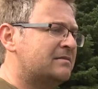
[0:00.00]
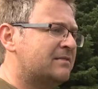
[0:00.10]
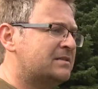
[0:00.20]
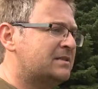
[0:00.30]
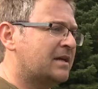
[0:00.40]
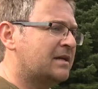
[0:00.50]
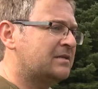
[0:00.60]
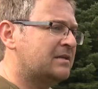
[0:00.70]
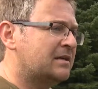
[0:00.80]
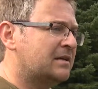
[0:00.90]

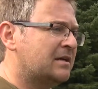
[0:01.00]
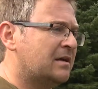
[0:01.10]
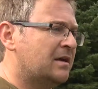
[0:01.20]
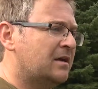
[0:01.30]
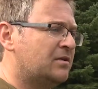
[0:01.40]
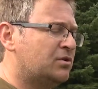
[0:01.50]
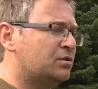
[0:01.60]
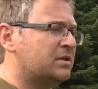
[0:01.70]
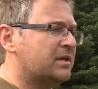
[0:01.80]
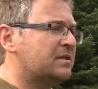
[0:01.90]
investigating two
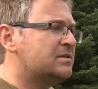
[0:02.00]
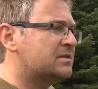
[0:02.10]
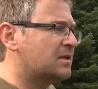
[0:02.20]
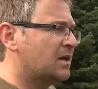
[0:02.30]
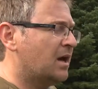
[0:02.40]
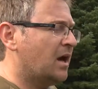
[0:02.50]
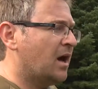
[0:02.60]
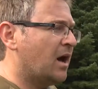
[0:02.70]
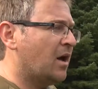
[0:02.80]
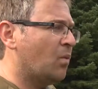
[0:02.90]
things.
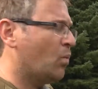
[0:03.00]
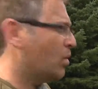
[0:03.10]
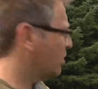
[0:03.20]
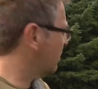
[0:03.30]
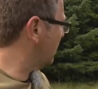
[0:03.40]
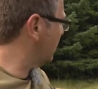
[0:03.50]
Uh, one